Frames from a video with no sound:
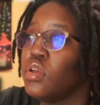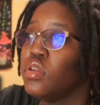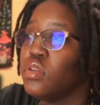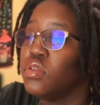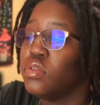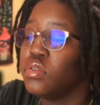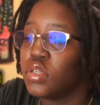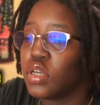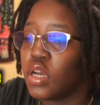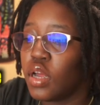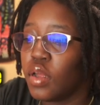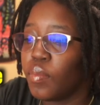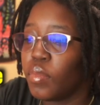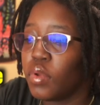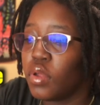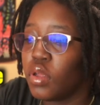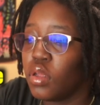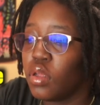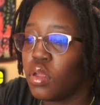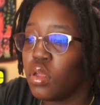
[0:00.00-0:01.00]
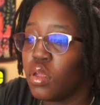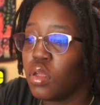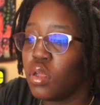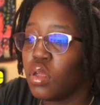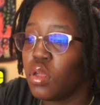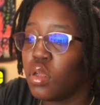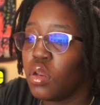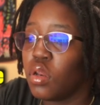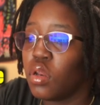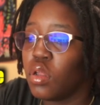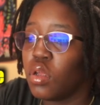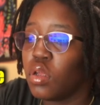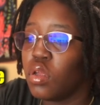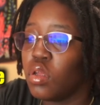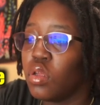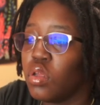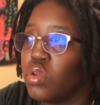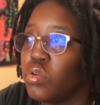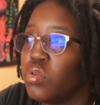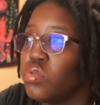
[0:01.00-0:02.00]
You type in
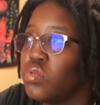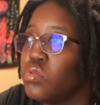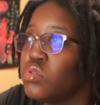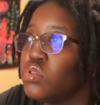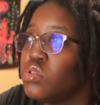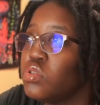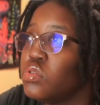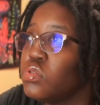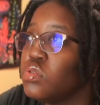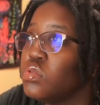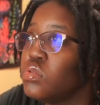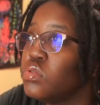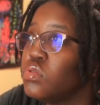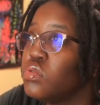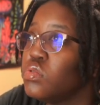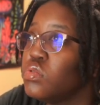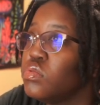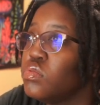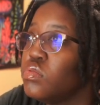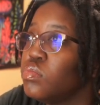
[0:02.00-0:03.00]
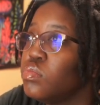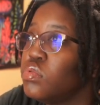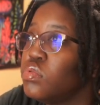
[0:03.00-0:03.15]
YouTube.